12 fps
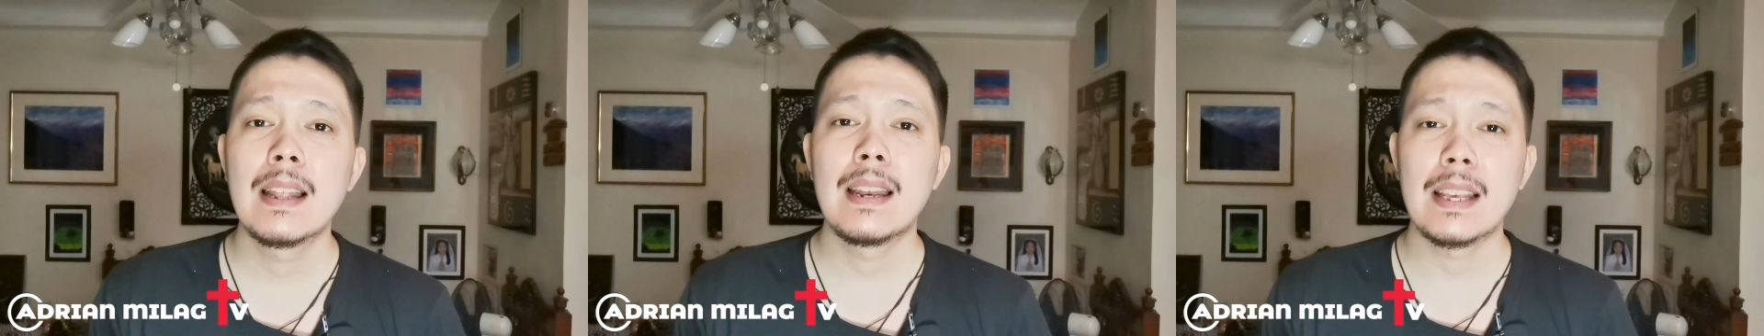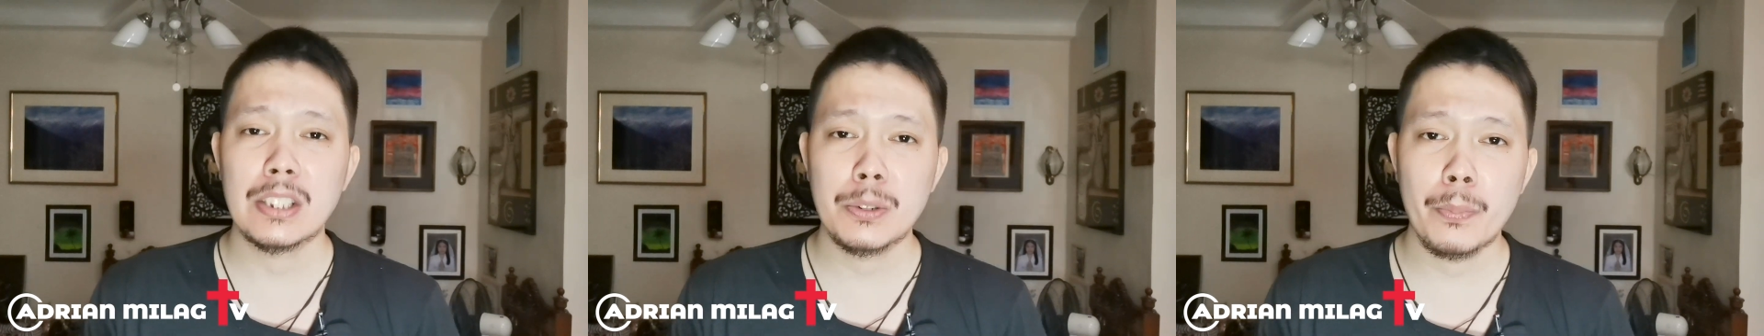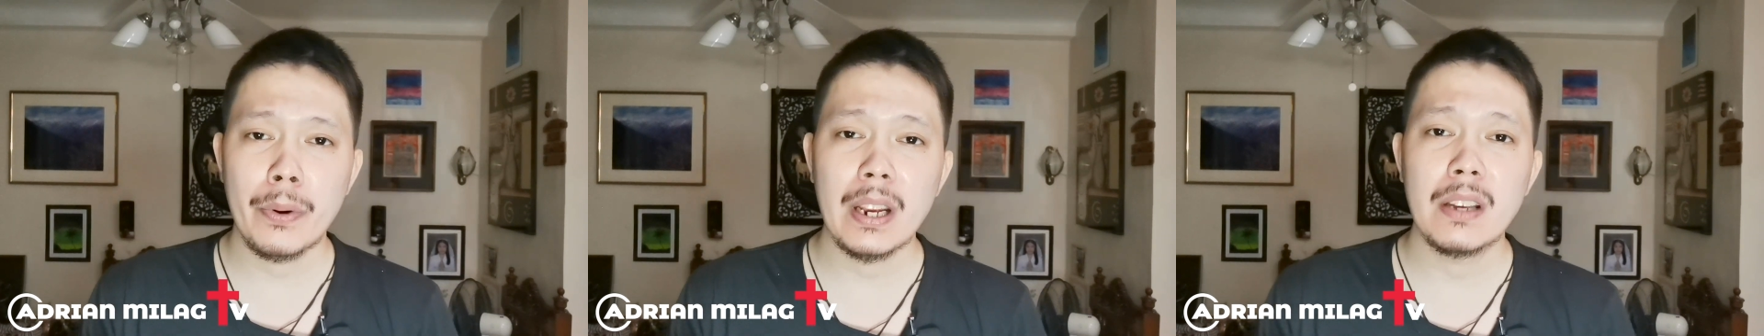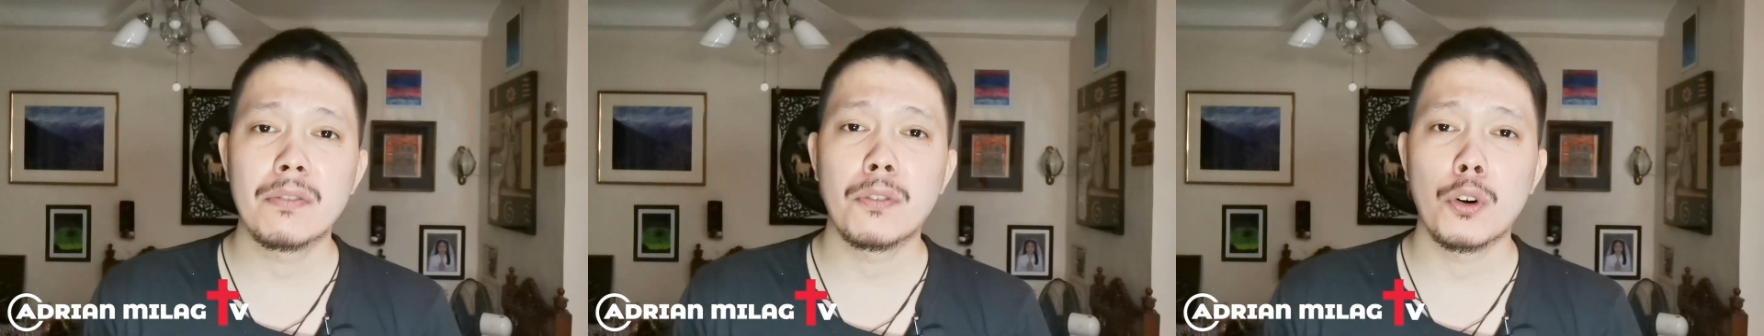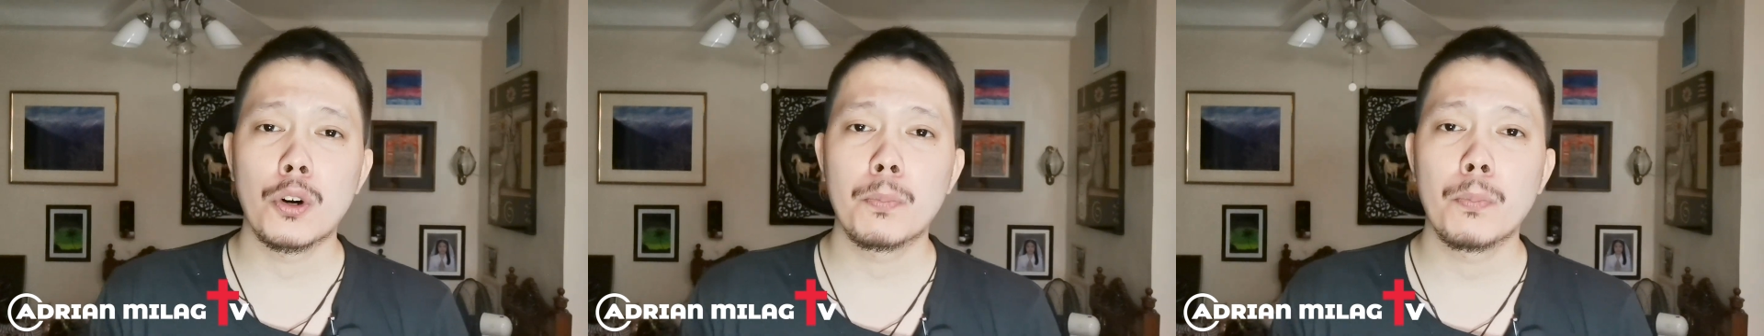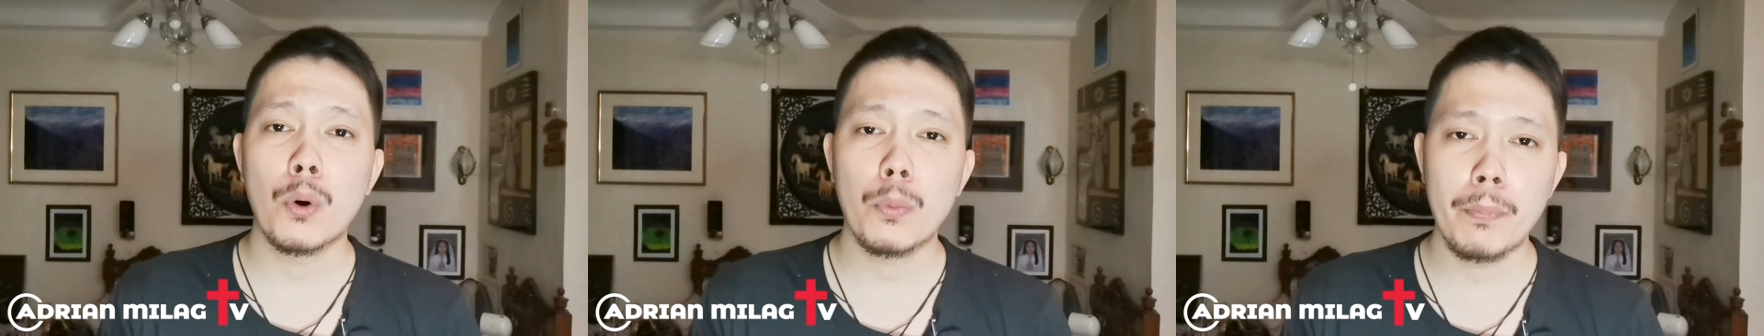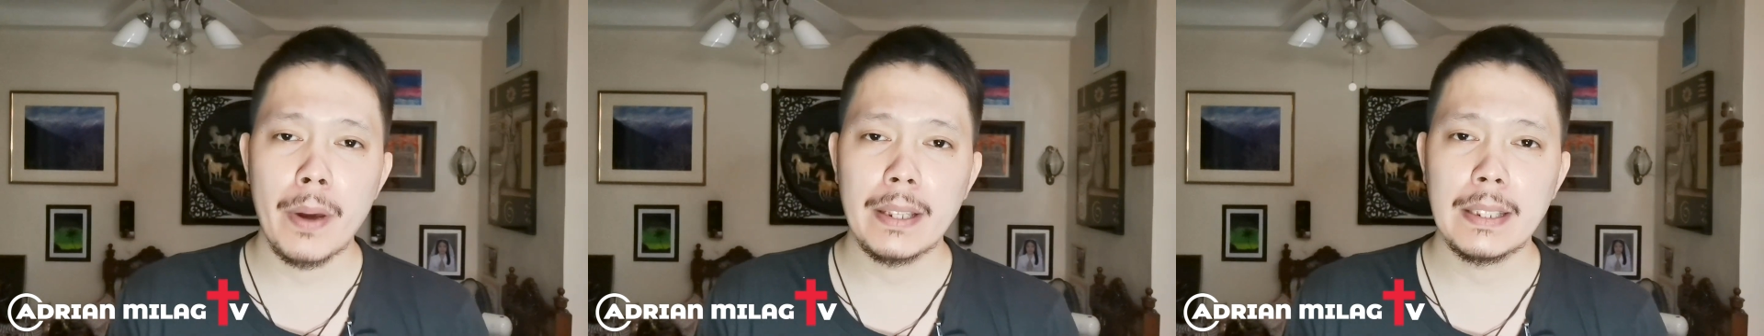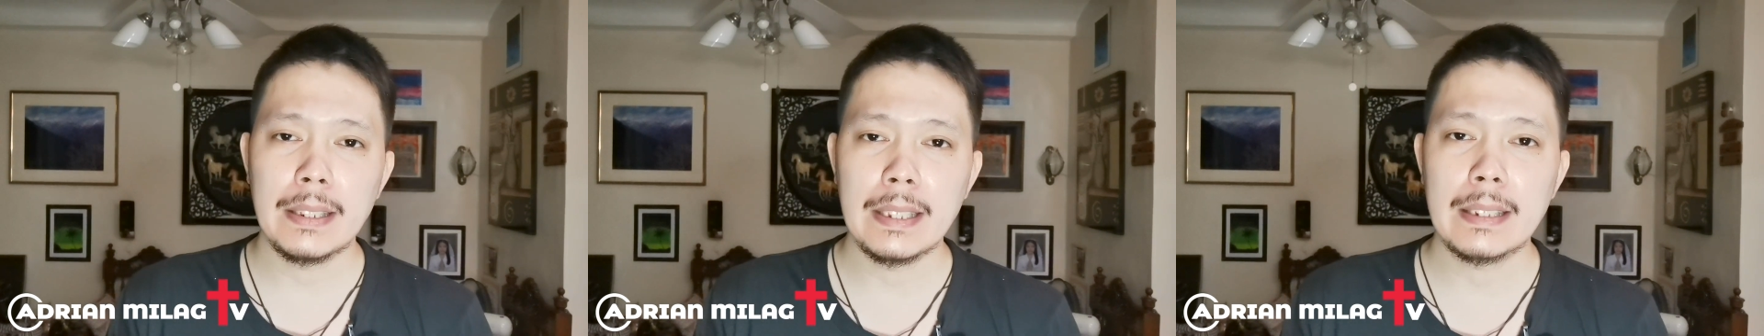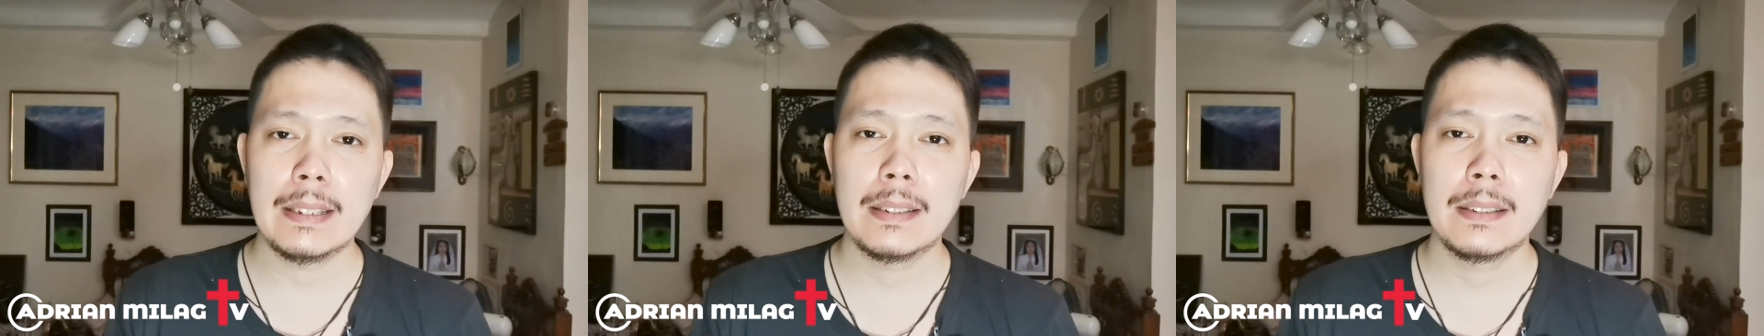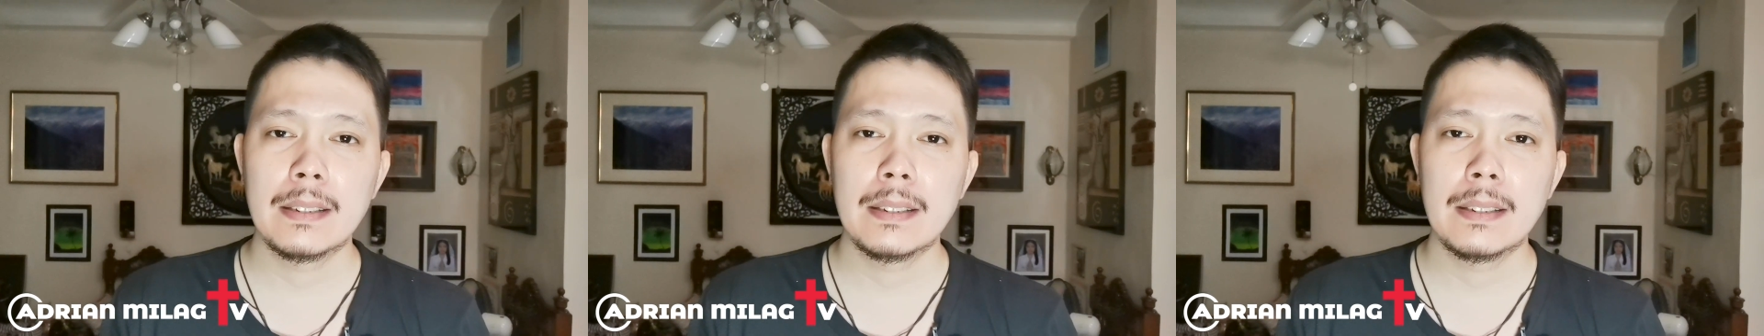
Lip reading: let's pray for Pope Benedict.